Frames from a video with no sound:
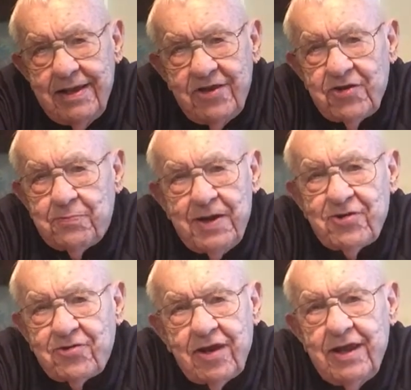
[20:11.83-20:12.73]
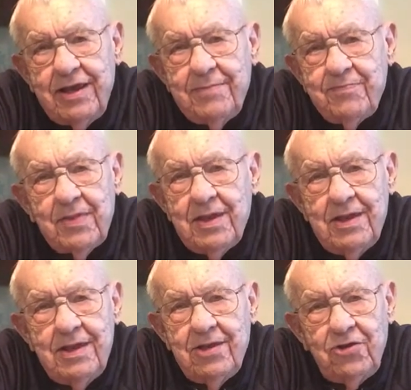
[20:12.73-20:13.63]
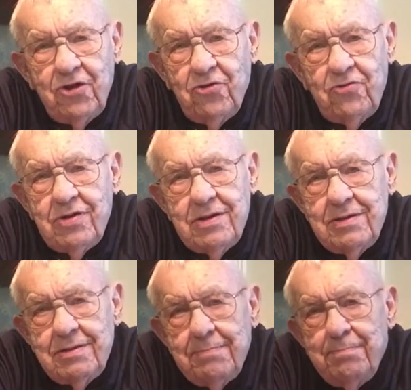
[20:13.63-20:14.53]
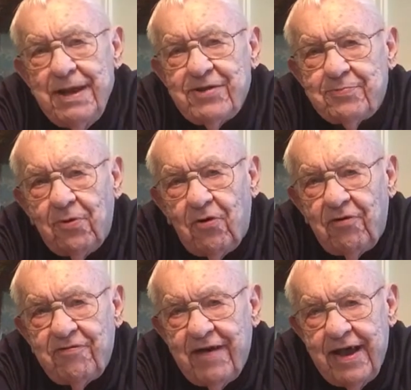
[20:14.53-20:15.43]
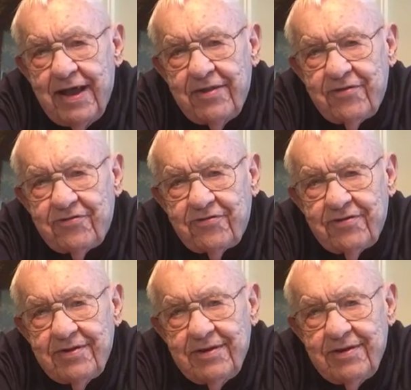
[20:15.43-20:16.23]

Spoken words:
especially you baseball fans,